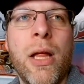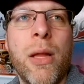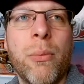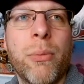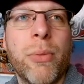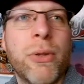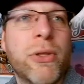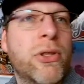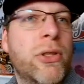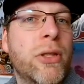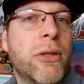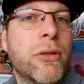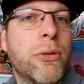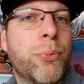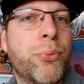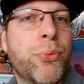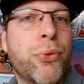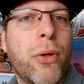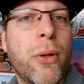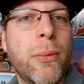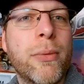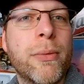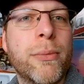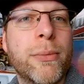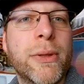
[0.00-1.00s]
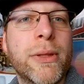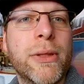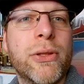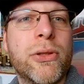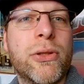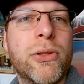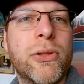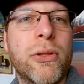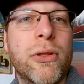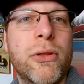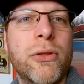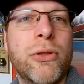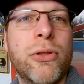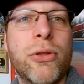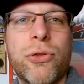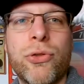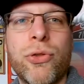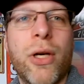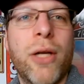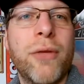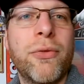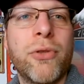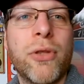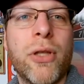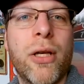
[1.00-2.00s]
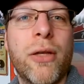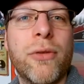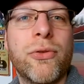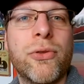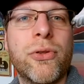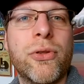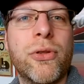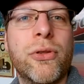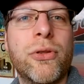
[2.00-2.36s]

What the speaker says: But still, the problem is your drive shafts.